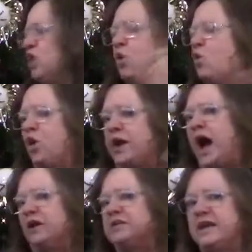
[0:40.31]
Don't worry,
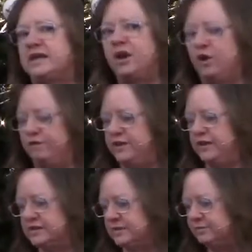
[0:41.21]
I'll take care of
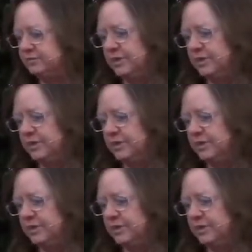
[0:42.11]
this.